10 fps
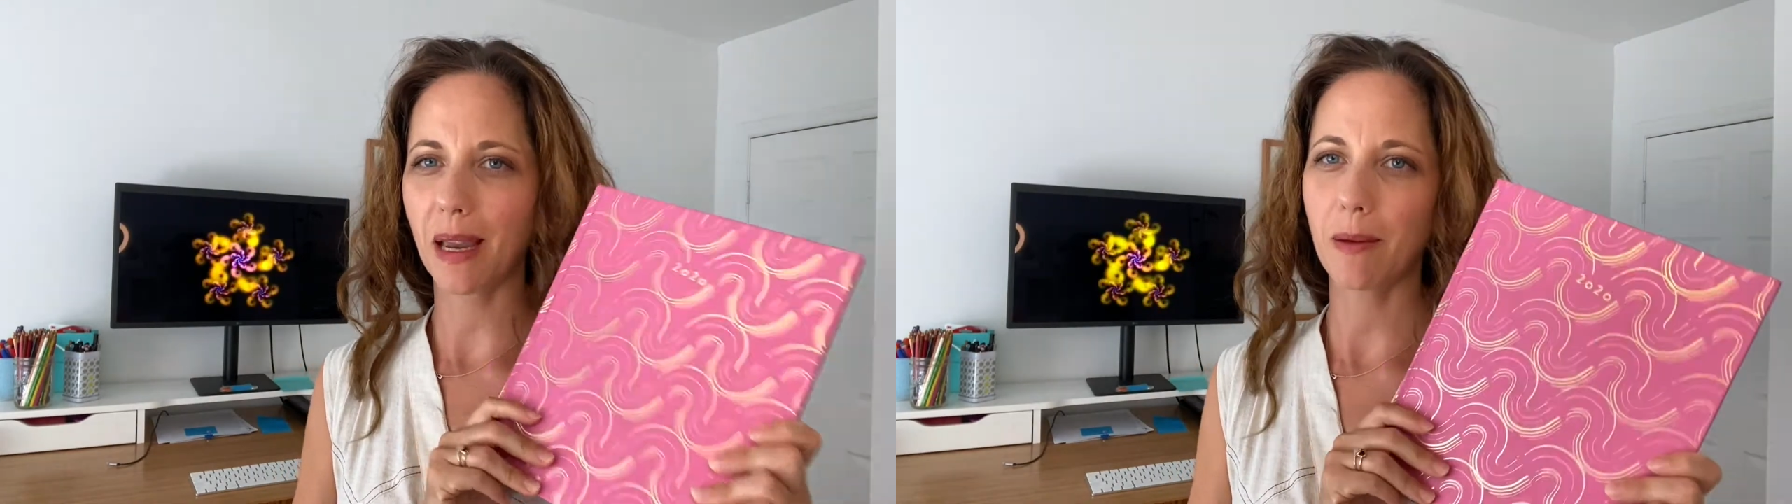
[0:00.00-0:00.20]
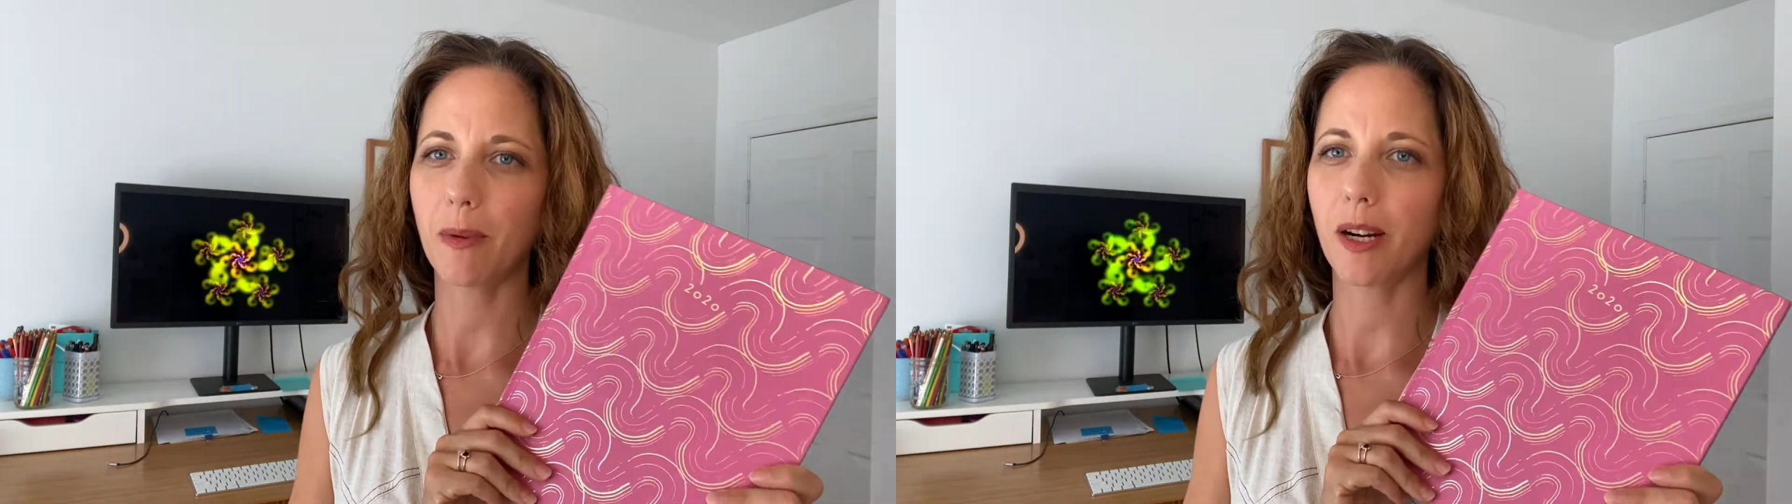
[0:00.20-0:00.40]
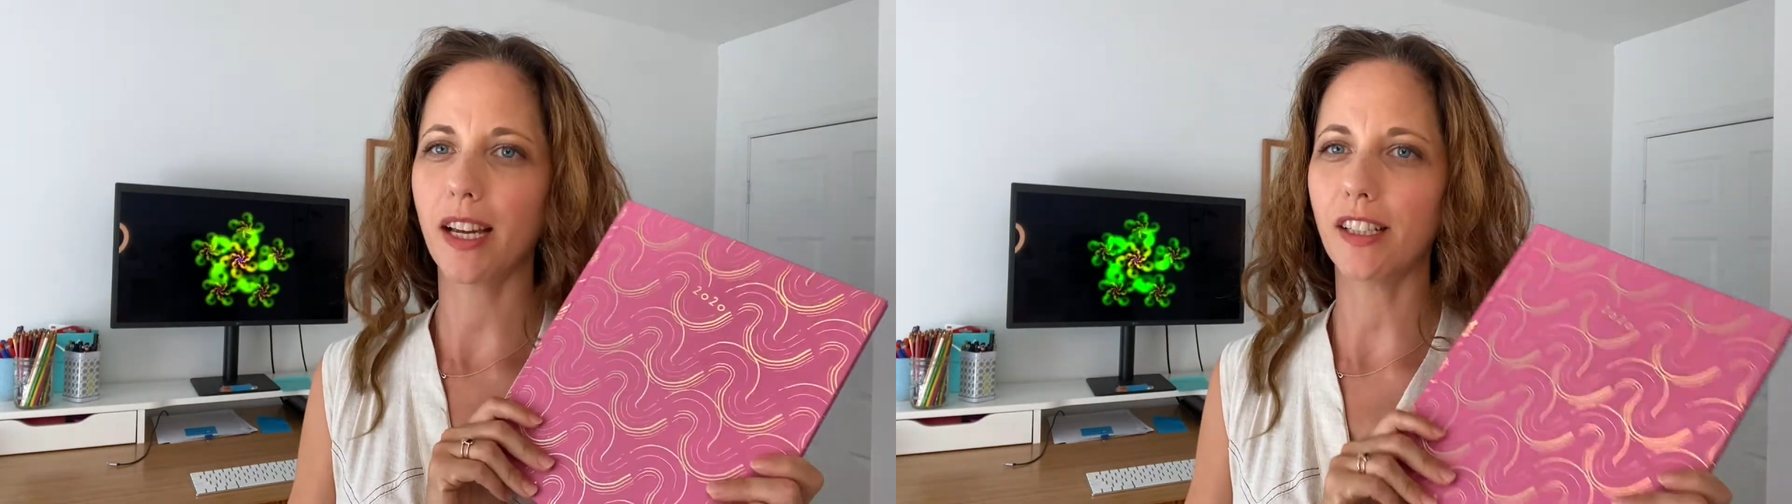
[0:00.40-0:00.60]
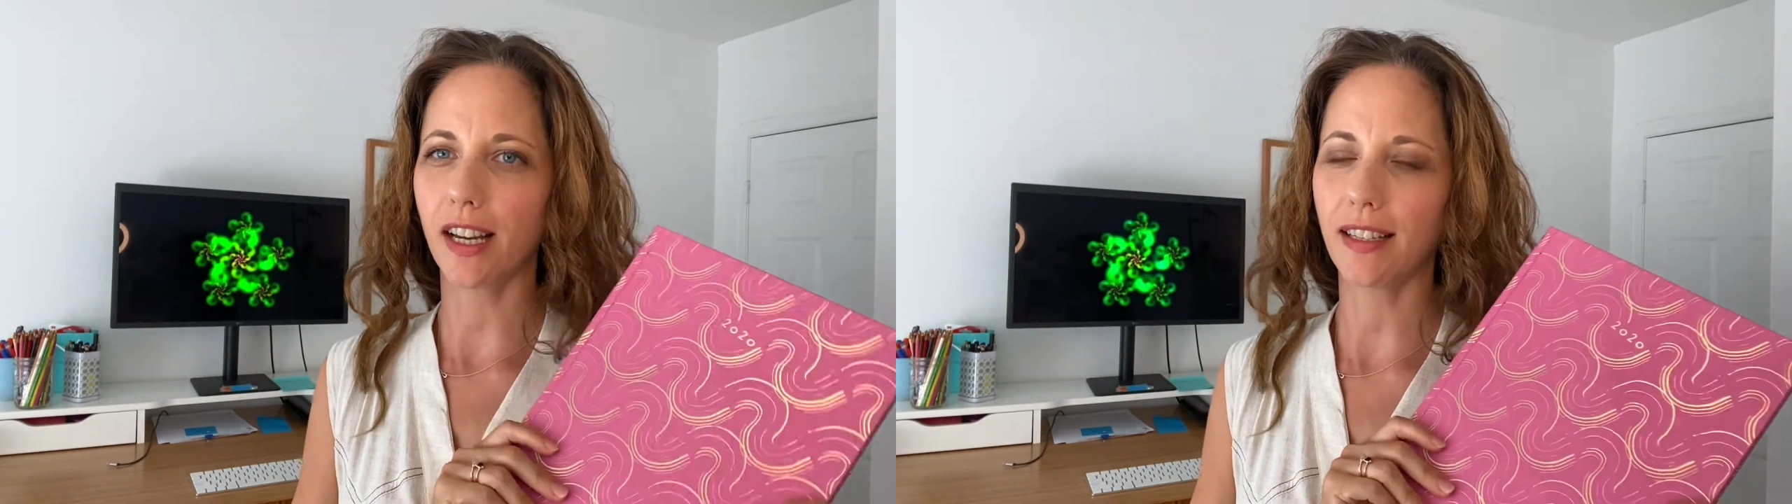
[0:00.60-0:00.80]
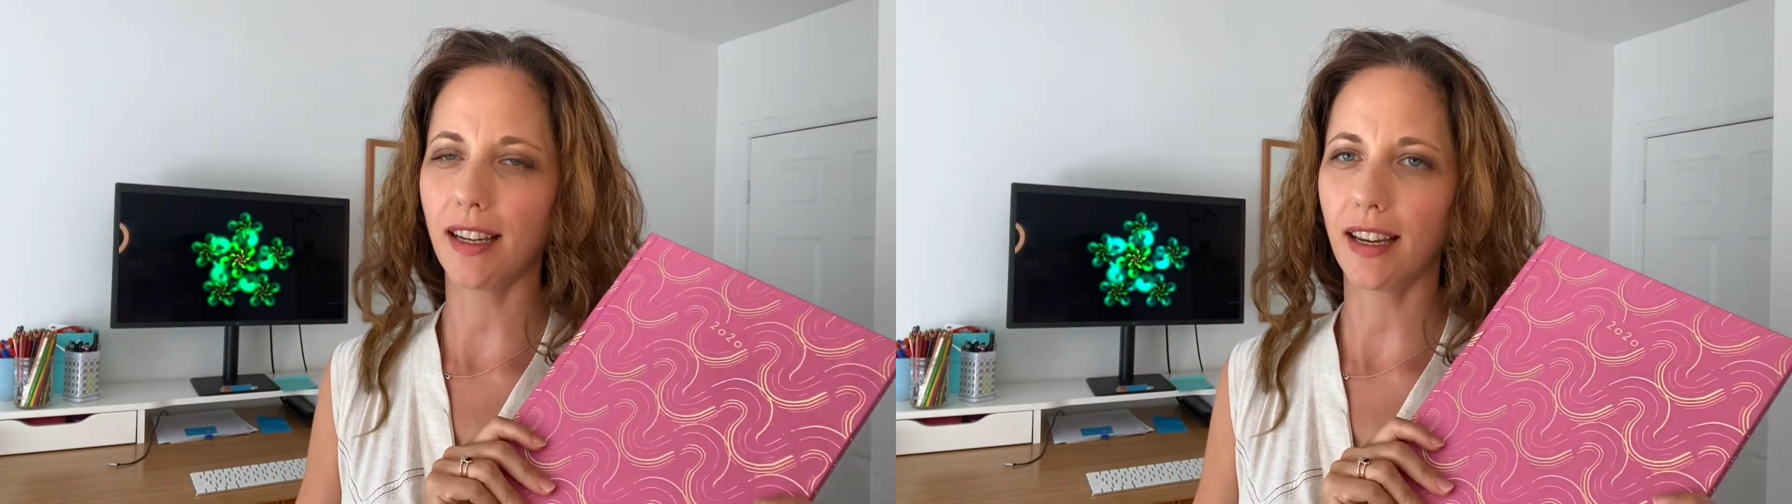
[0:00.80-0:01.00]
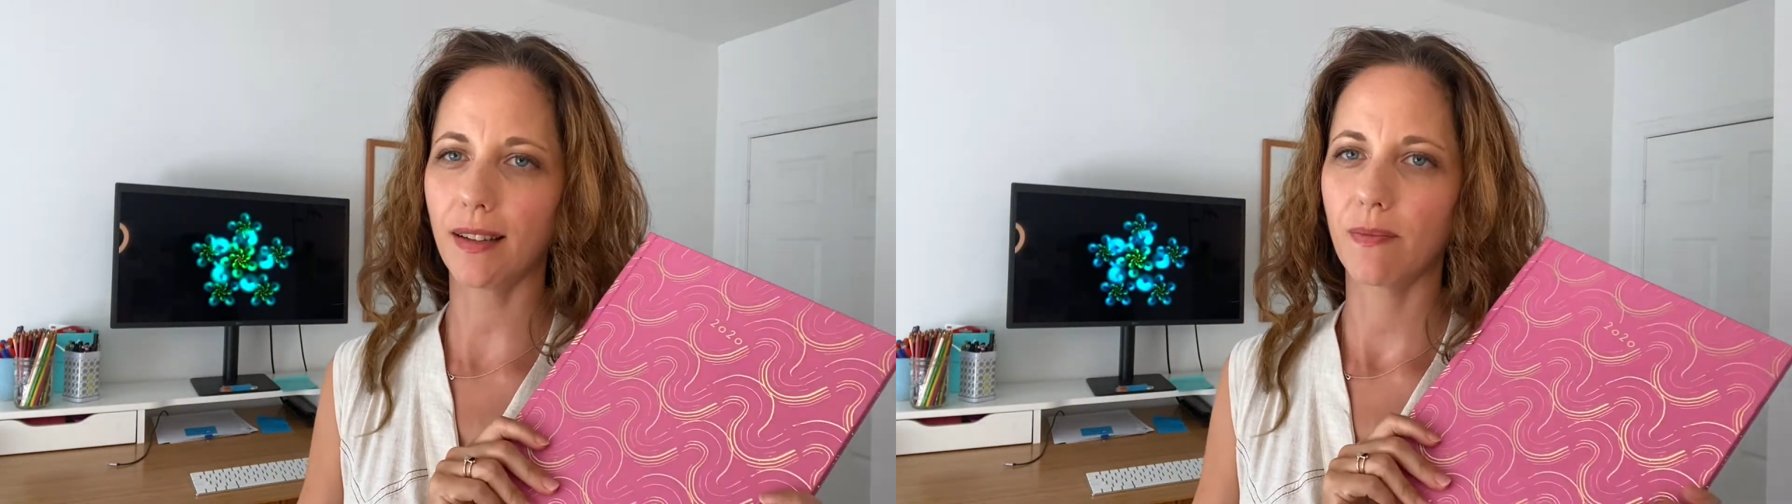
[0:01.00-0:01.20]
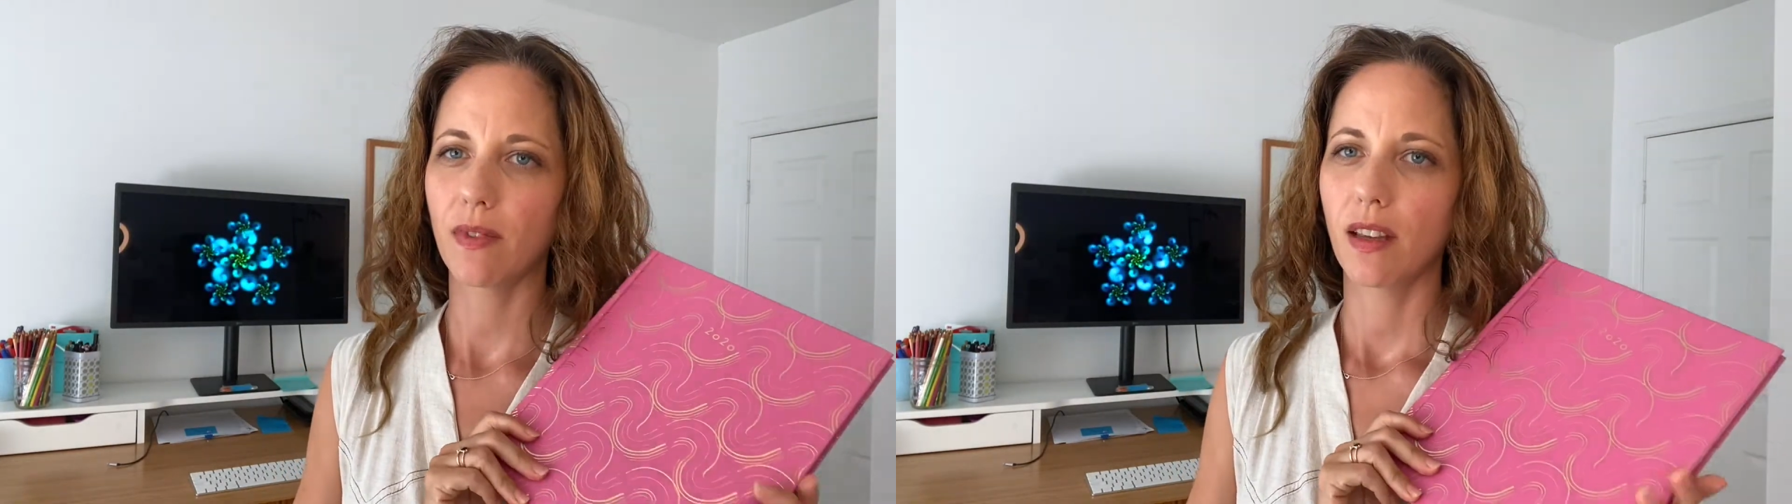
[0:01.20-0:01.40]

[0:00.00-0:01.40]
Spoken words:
paper agenda.